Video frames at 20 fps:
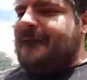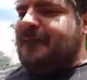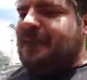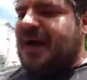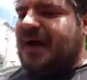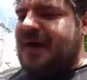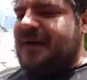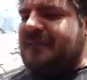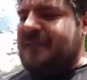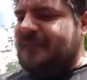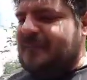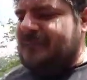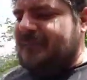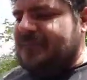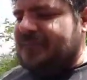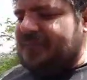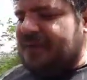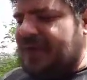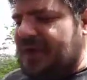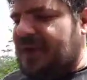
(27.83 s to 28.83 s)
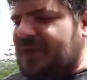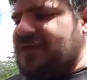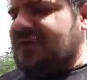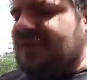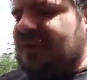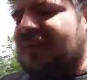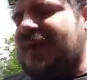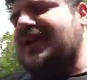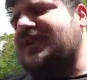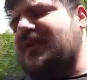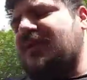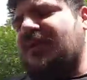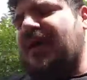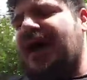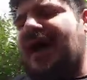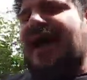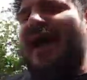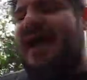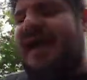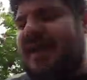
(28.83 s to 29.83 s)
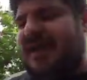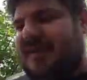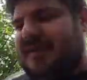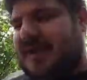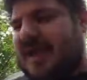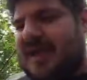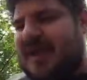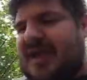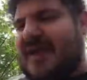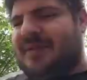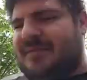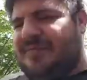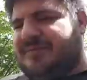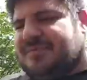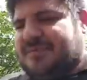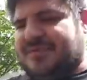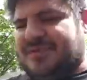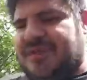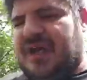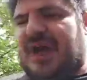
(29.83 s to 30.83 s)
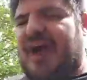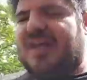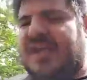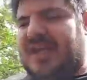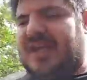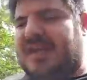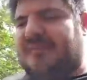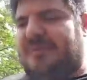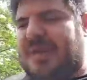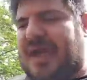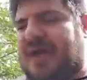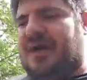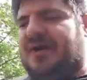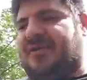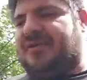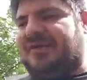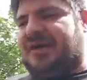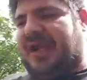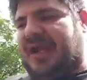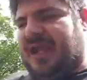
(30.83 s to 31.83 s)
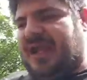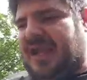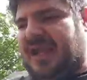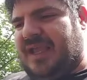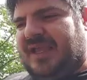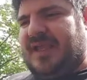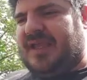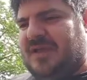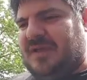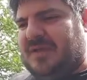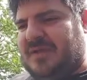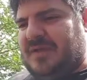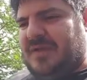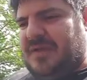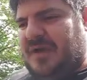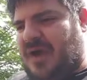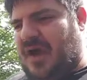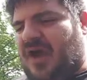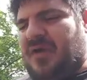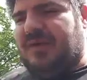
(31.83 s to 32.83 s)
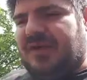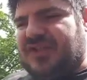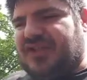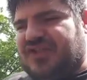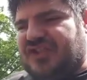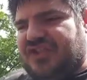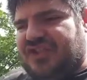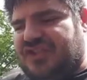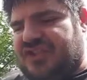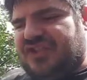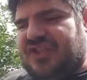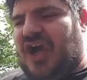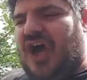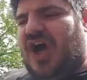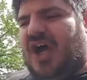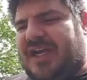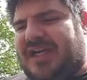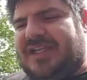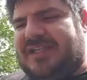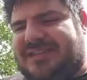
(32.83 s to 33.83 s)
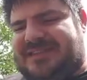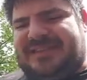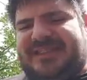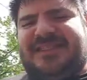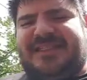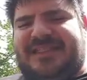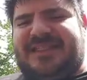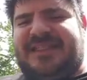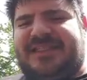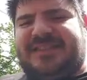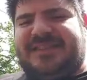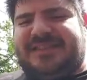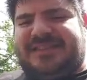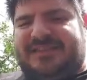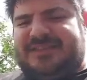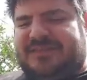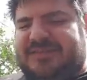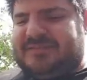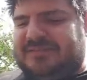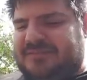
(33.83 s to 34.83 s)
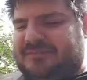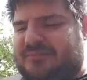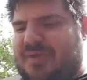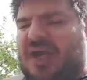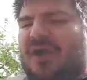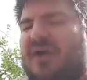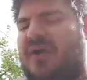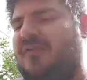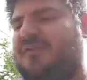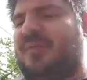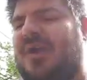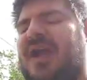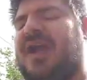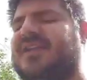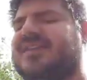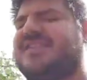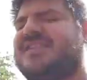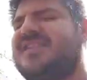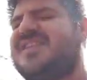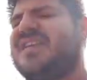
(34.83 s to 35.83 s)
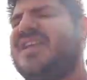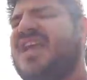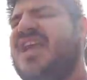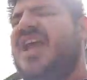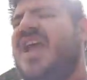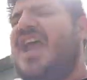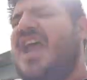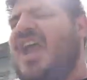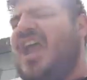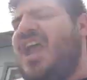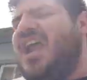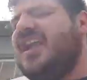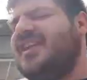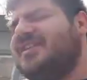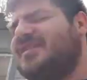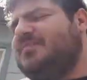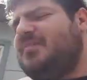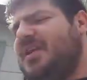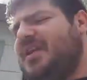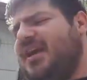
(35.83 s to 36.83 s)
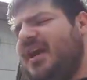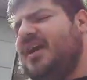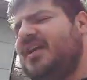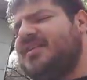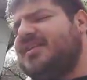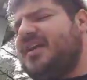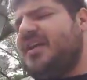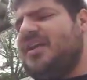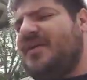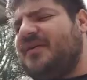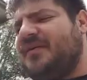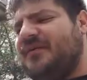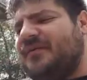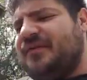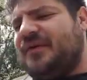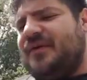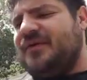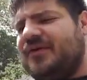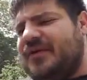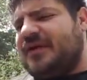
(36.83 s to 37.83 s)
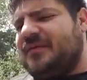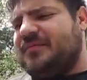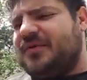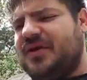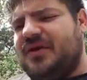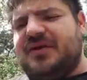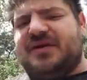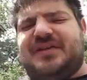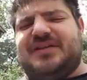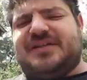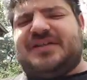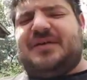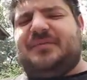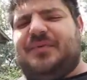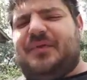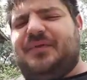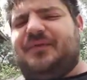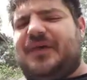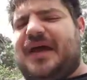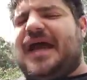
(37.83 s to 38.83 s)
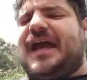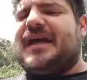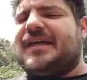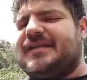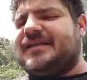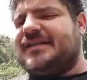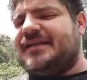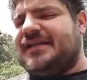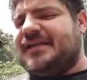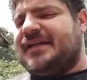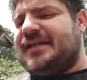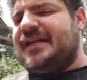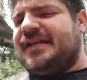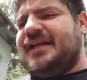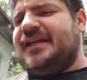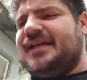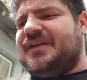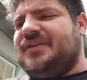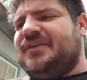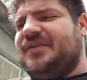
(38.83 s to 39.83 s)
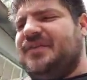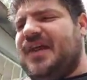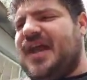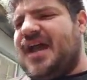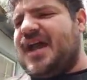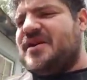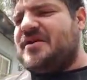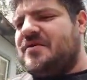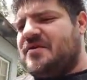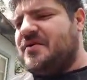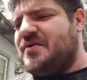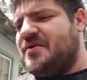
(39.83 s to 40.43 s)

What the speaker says: But the reason why I am talking about a almost non-existent pair of breasts is because of the pure and simple fact that